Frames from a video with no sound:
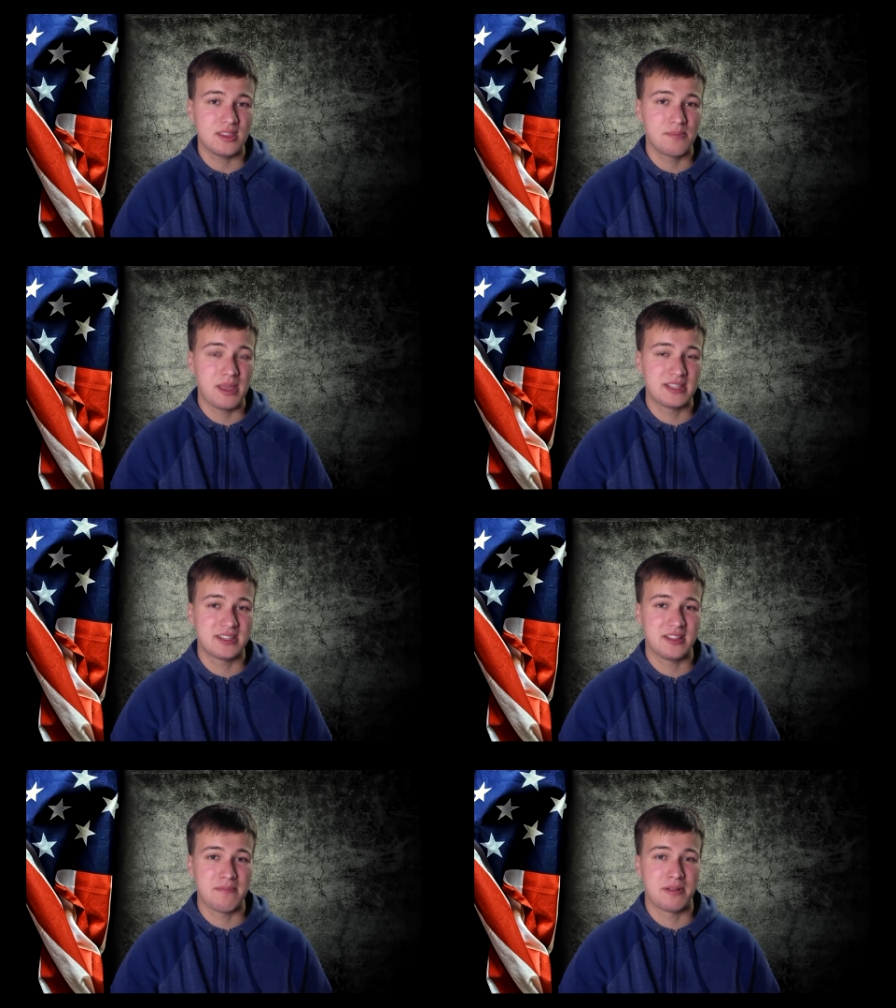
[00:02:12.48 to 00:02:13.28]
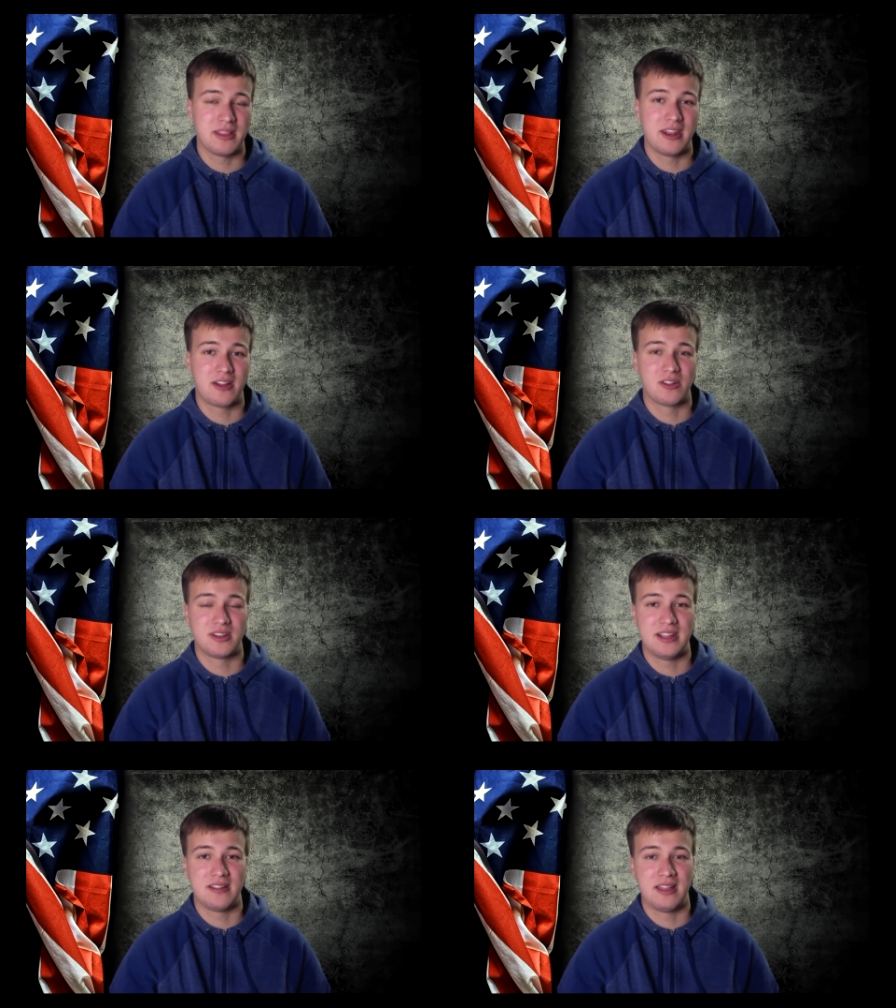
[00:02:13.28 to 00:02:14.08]
basically political
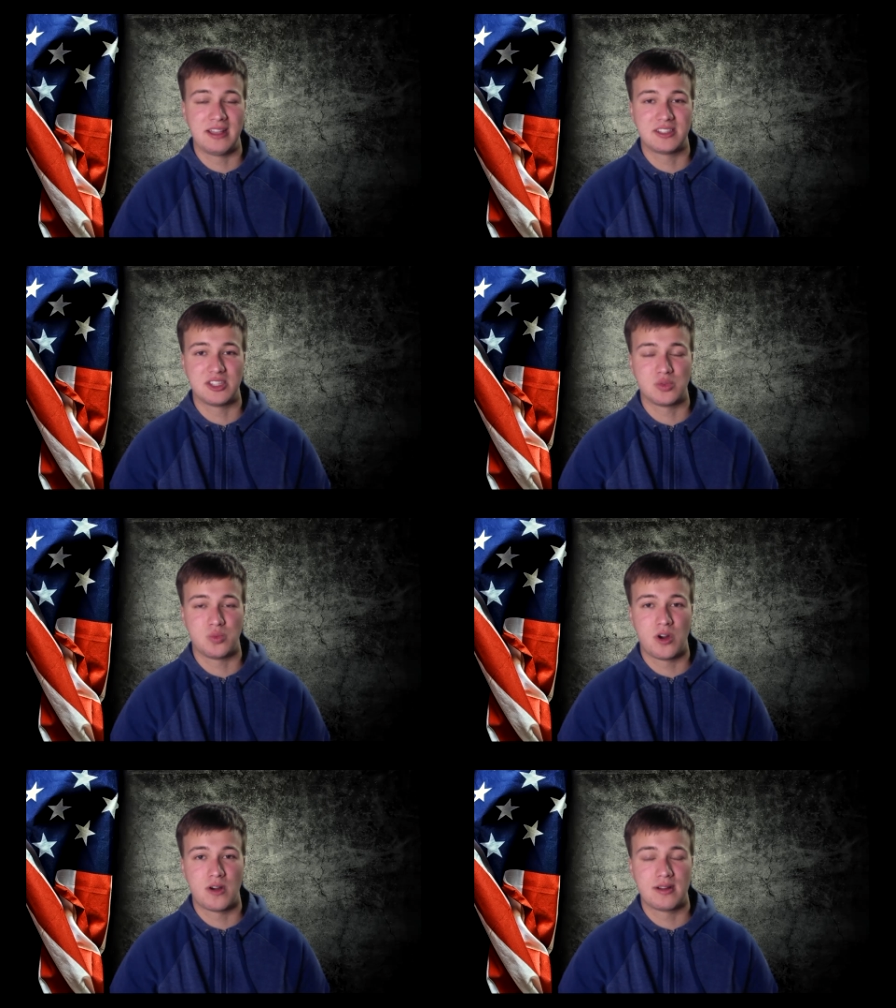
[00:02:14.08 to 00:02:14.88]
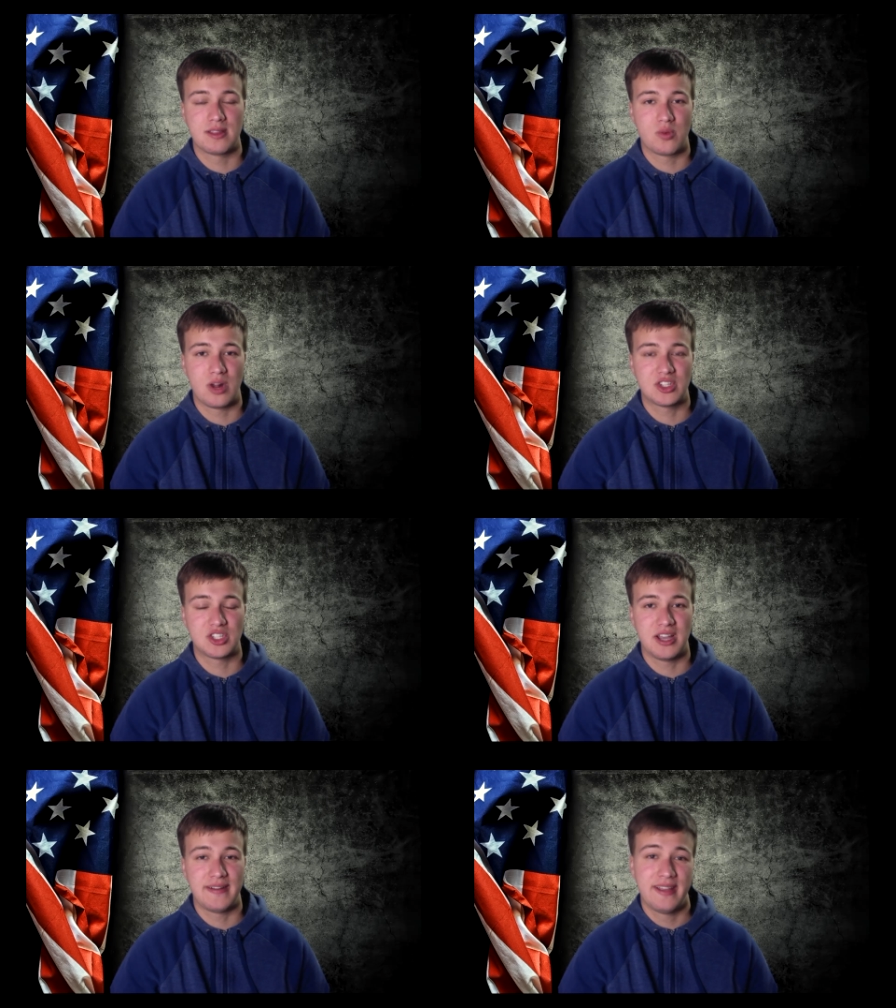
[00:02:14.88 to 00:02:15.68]
dealings, this war with
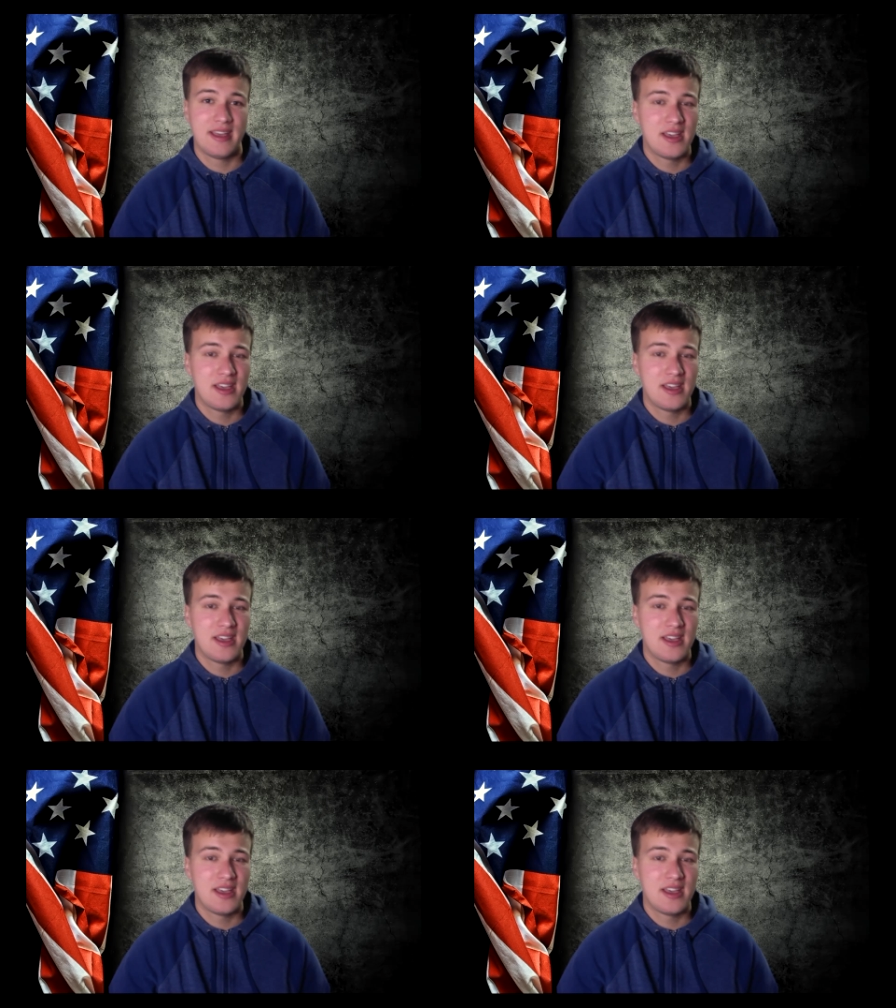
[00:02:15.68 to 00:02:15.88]
Russia and,